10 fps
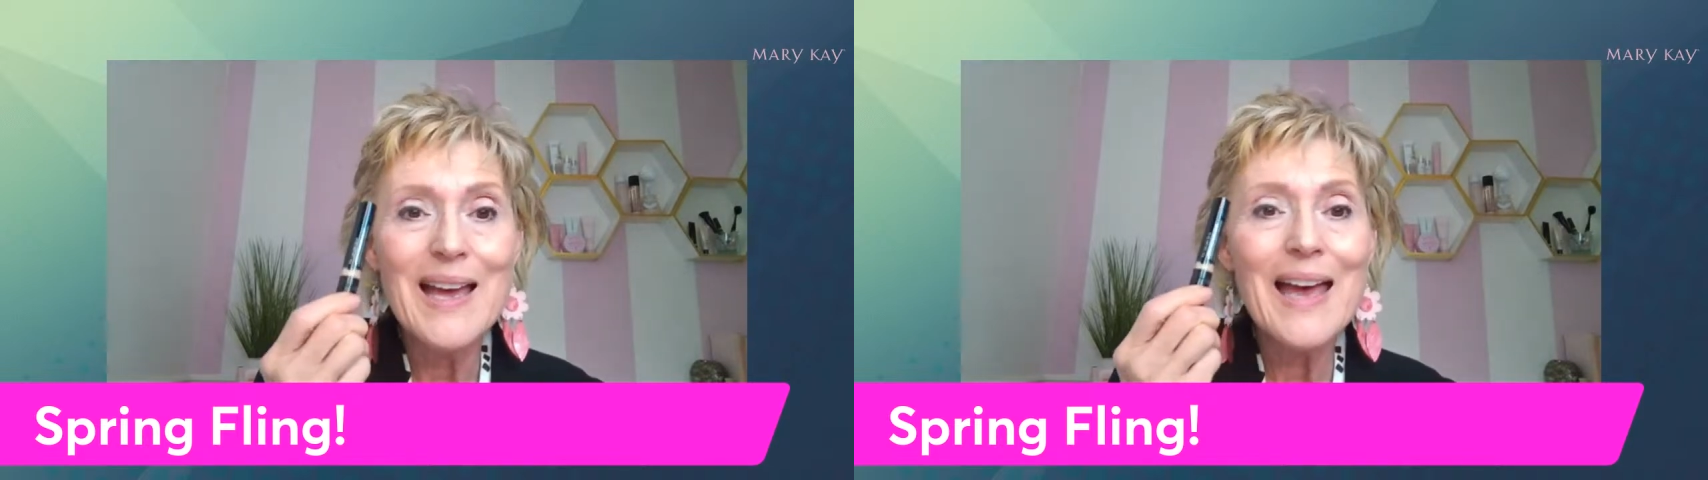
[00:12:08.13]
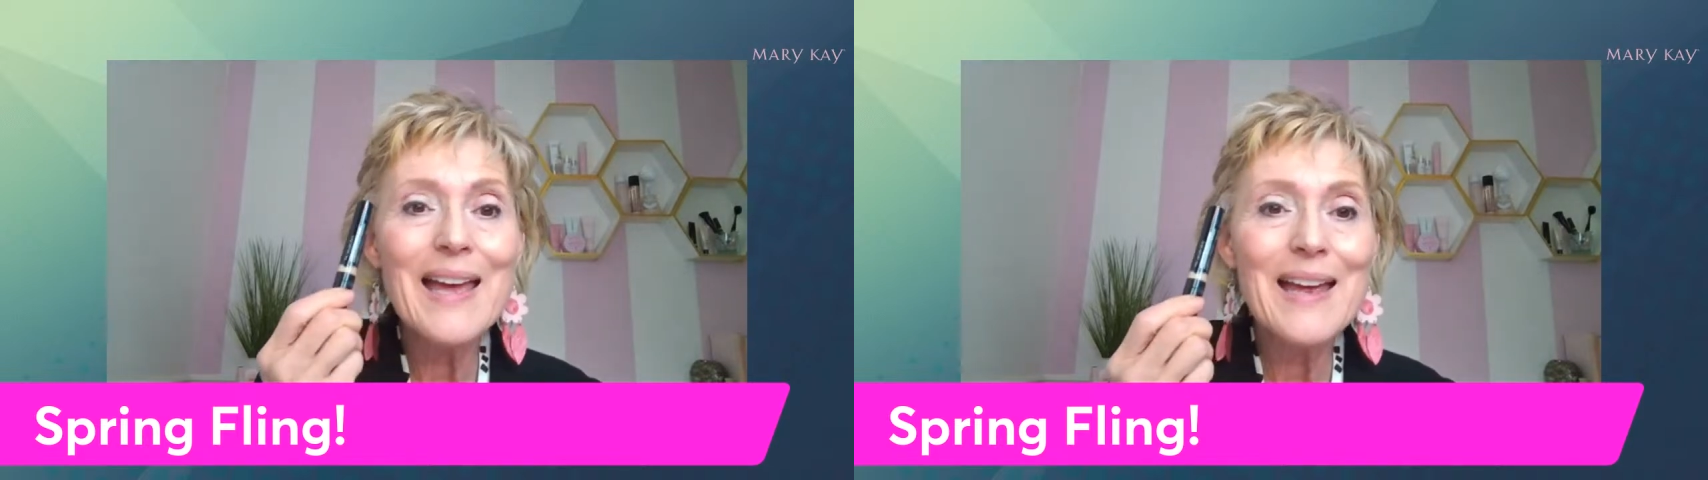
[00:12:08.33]

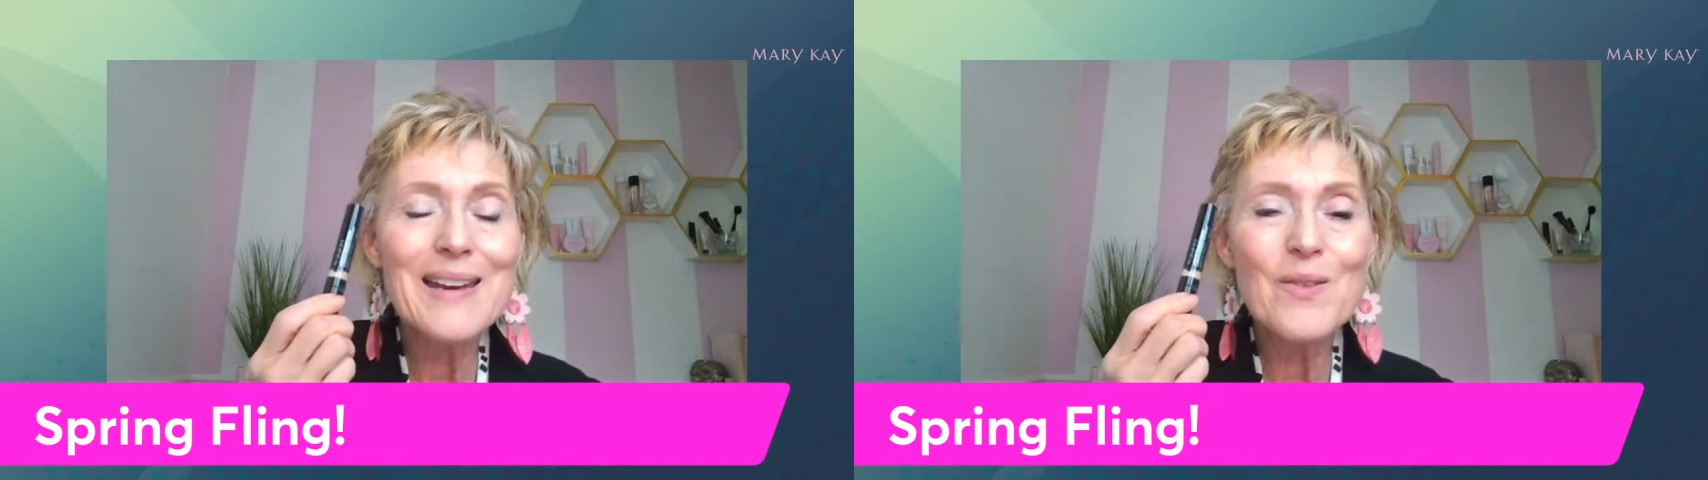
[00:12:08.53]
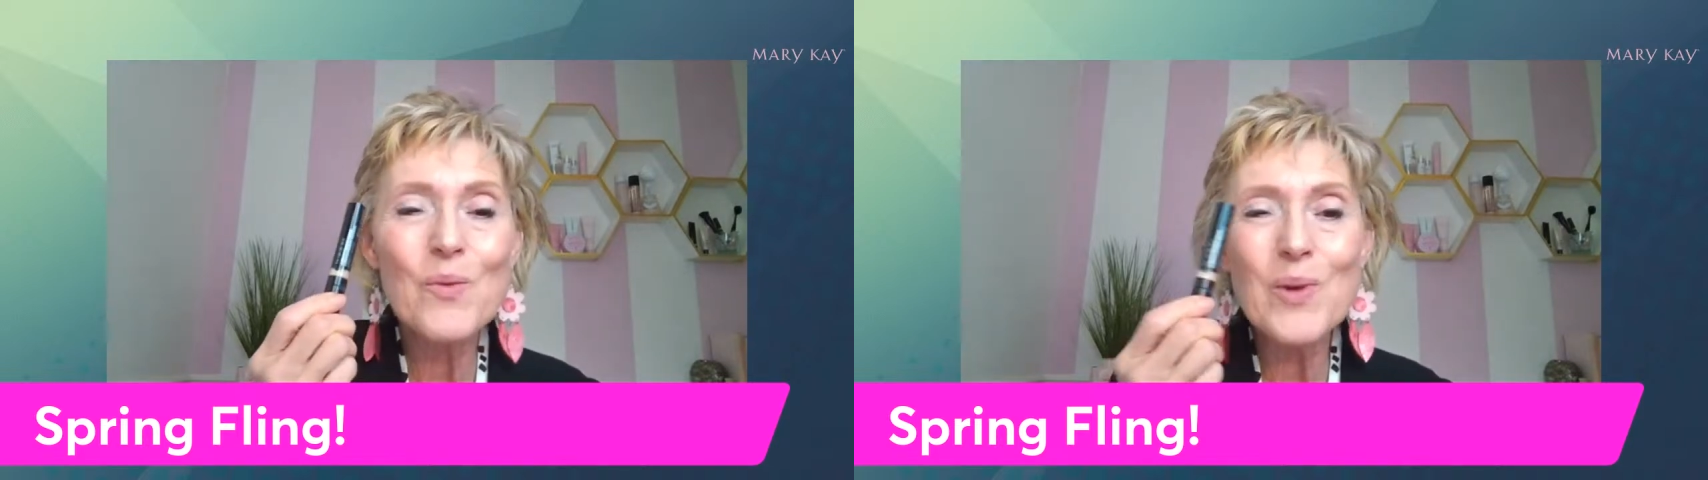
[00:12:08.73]

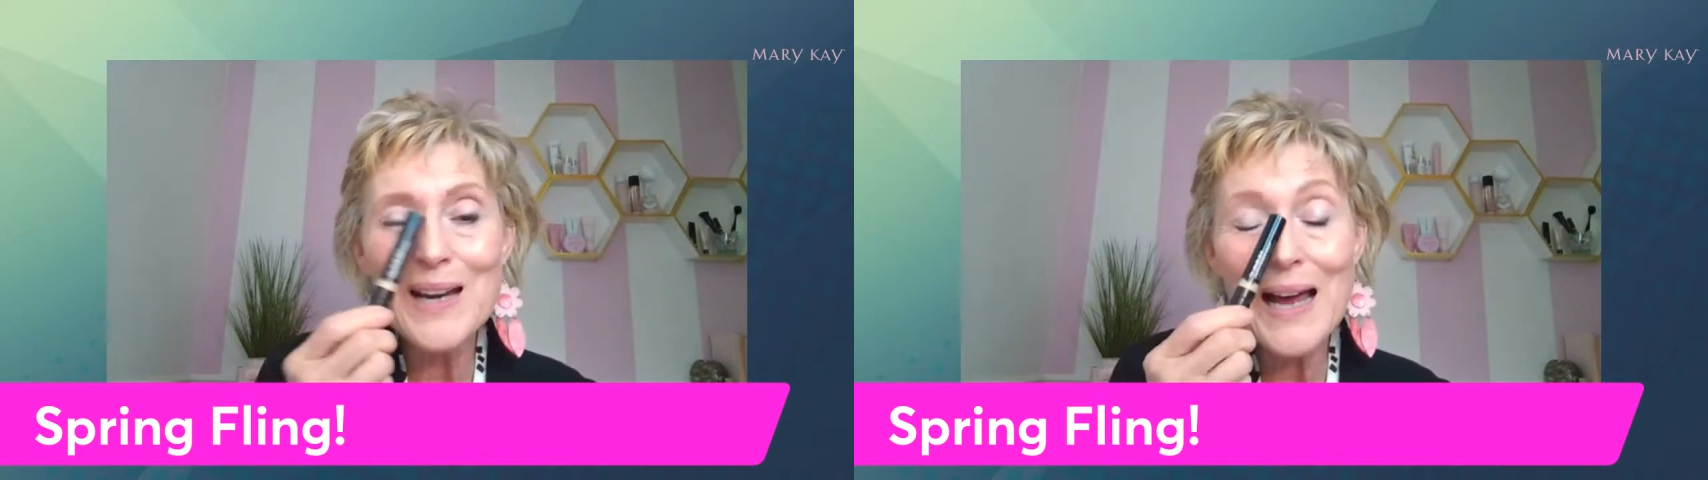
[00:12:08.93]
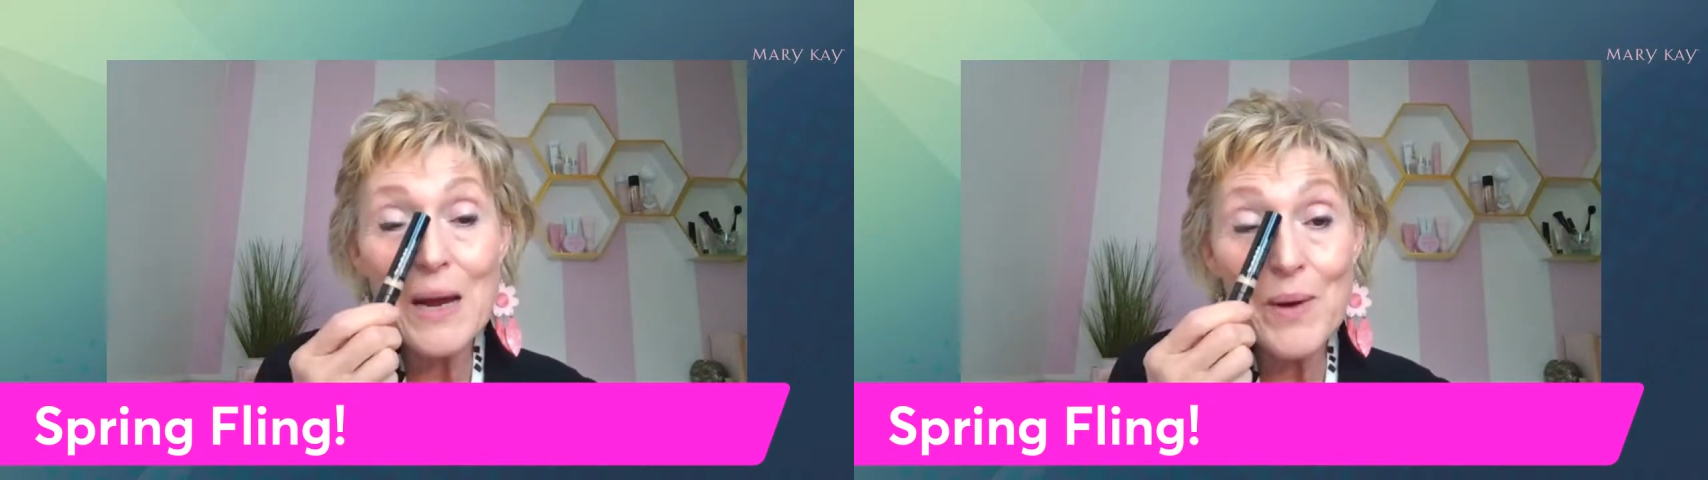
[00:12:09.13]
And
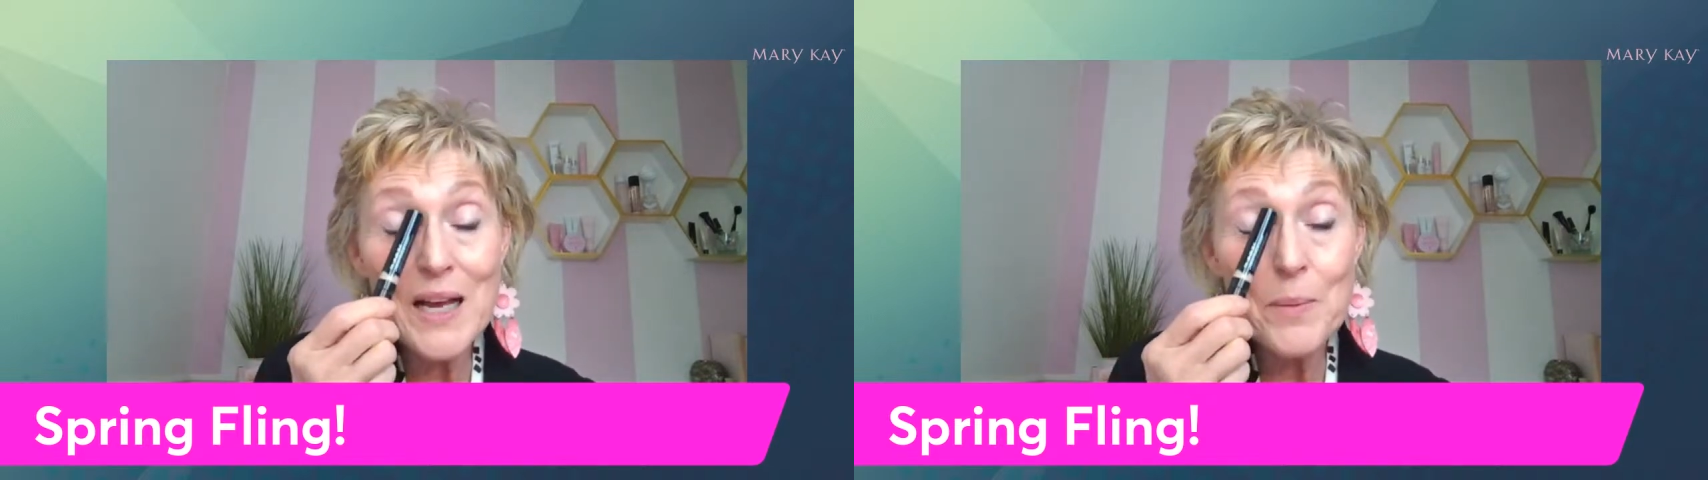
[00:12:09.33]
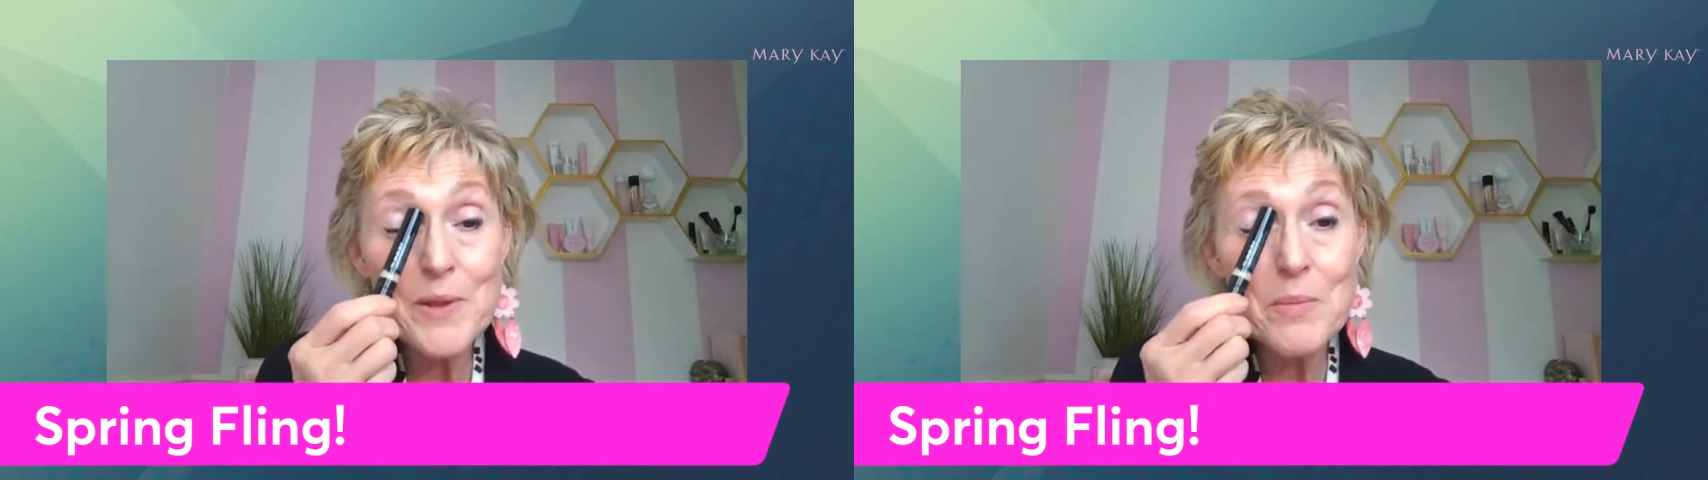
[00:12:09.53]
when I wake
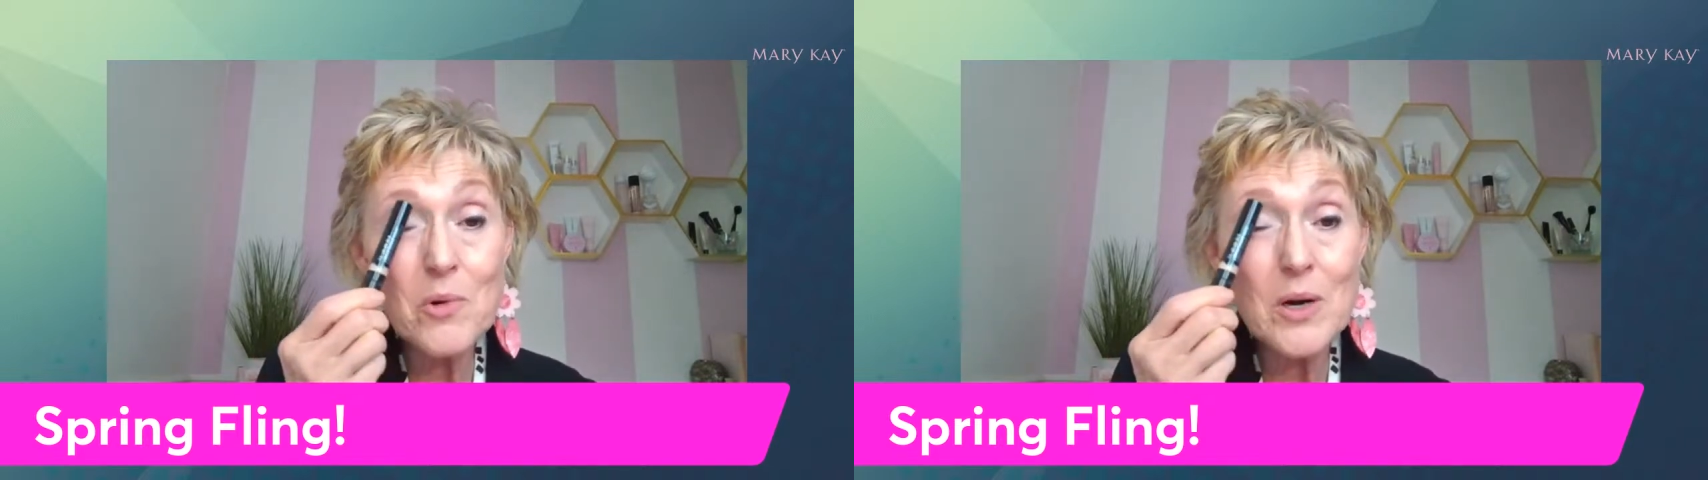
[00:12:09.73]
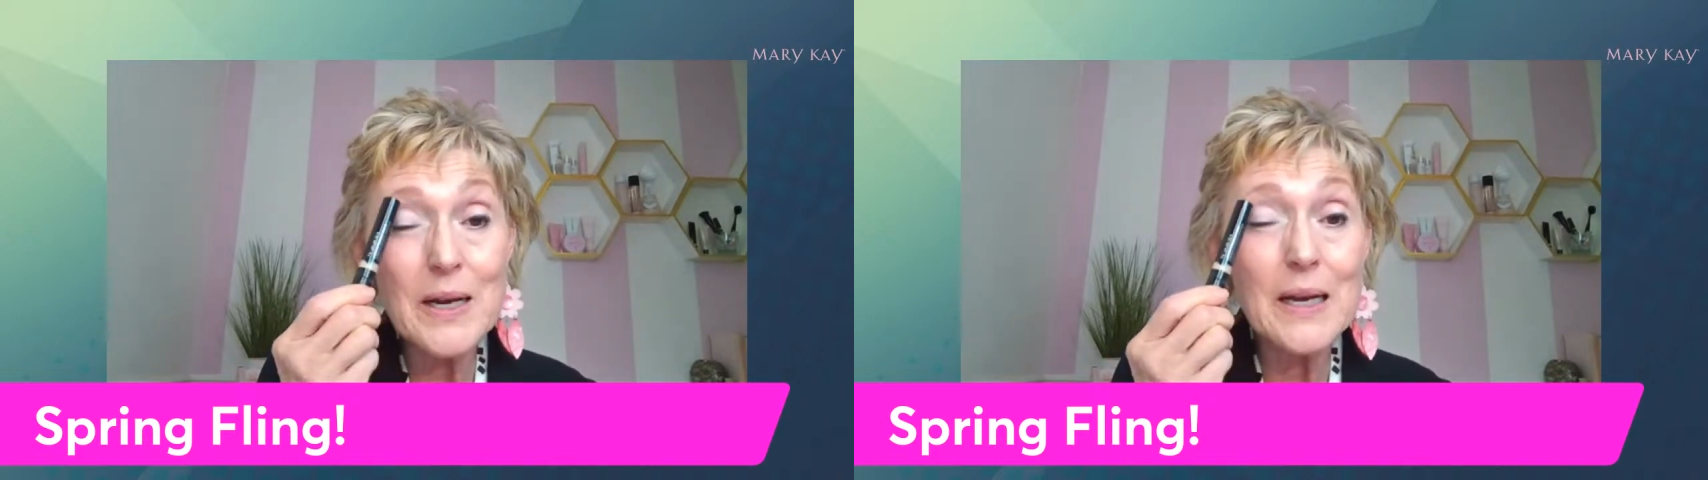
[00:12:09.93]
up in the
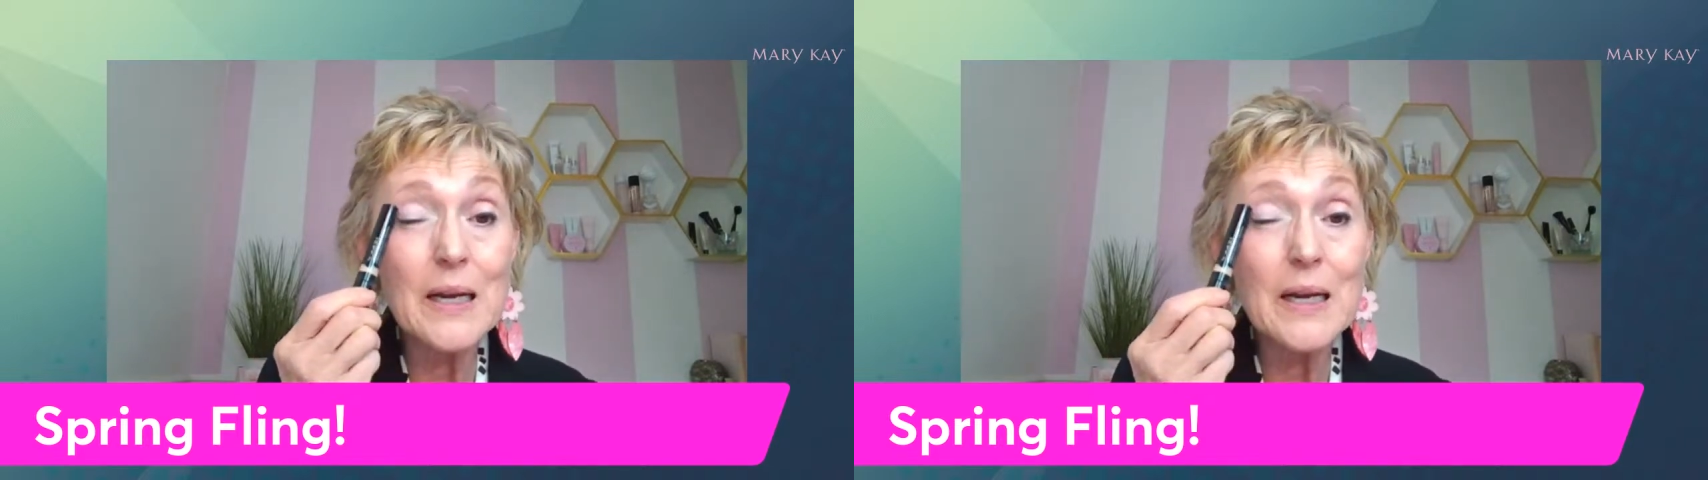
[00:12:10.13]
morning,